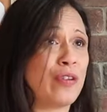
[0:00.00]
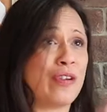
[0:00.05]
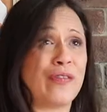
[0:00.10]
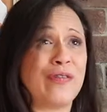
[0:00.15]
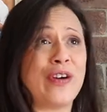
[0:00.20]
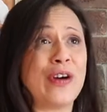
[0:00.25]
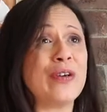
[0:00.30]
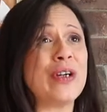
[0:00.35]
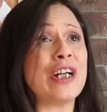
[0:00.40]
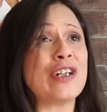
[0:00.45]
they're
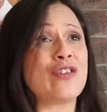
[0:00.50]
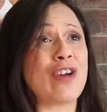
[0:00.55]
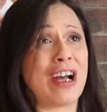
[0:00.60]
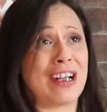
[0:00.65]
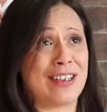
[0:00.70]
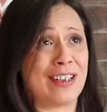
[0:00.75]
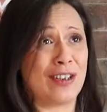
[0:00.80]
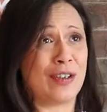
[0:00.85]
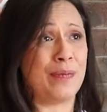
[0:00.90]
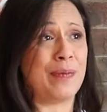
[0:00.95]
very
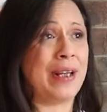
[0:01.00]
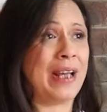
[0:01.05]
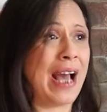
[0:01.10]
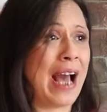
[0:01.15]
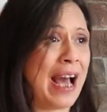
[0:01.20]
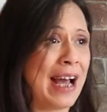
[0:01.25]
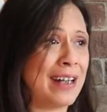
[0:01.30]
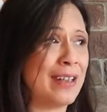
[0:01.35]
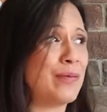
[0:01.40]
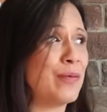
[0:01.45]
attracted to me.
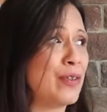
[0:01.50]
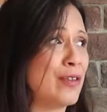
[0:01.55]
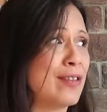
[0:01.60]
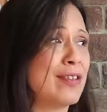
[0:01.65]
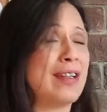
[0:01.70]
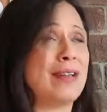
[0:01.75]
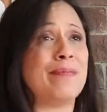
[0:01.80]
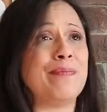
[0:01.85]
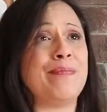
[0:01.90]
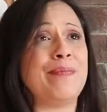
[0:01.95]
Animals and